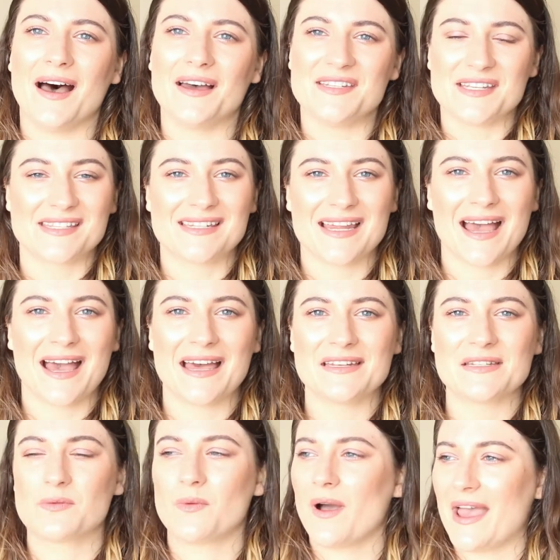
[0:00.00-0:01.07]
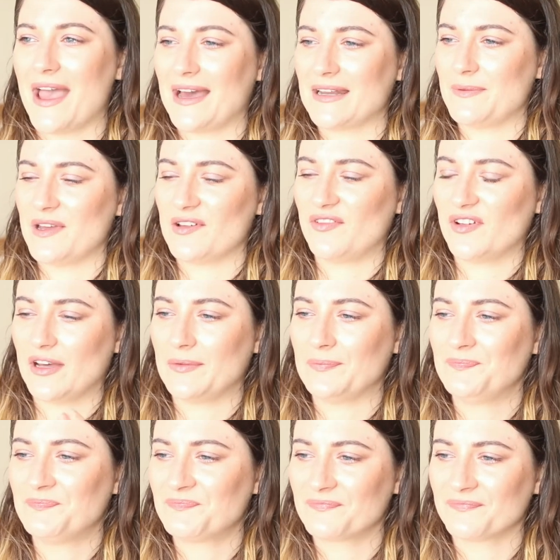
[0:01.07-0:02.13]
understand why I had a bit of a
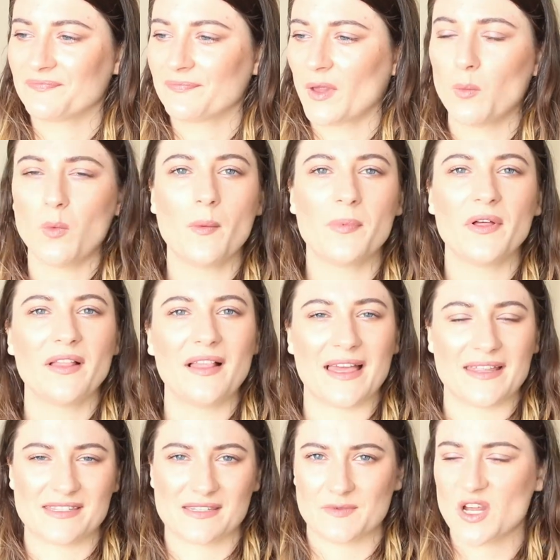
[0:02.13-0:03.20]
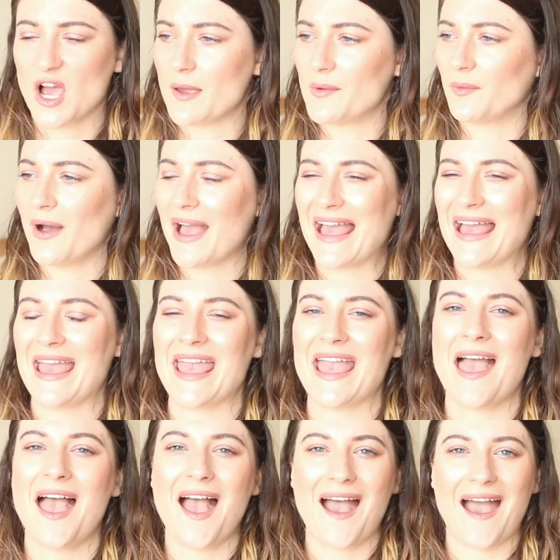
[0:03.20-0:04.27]
wobble and some time
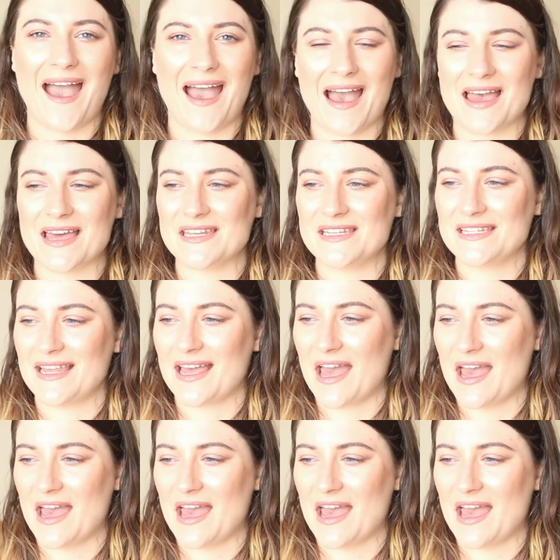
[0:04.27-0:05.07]
away, and